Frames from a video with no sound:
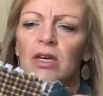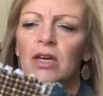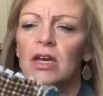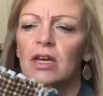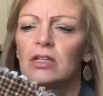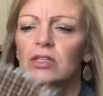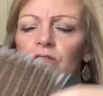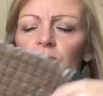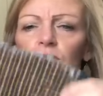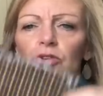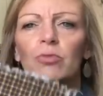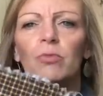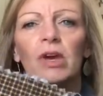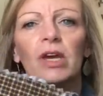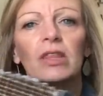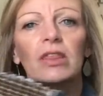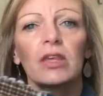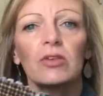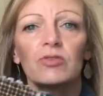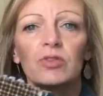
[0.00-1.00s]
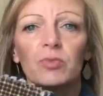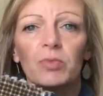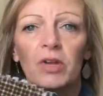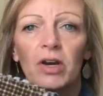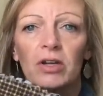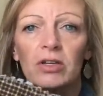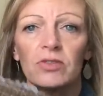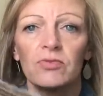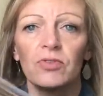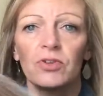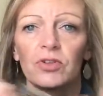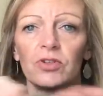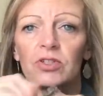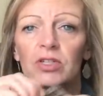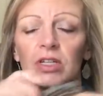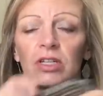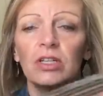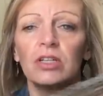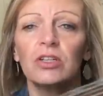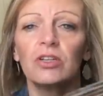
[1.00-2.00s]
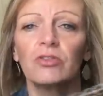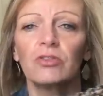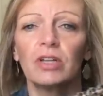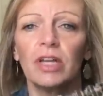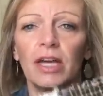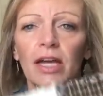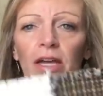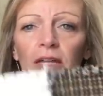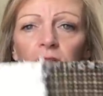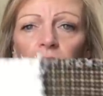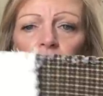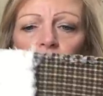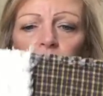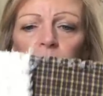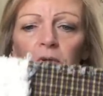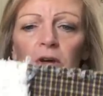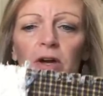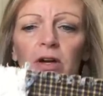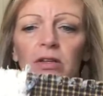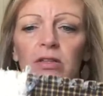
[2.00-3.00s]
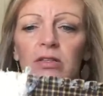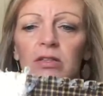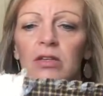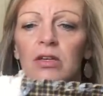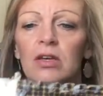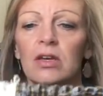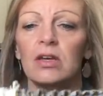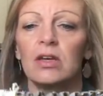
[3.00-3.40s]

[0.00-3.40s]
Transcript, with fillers: And so you make those blocks first and then you lay out those blocks.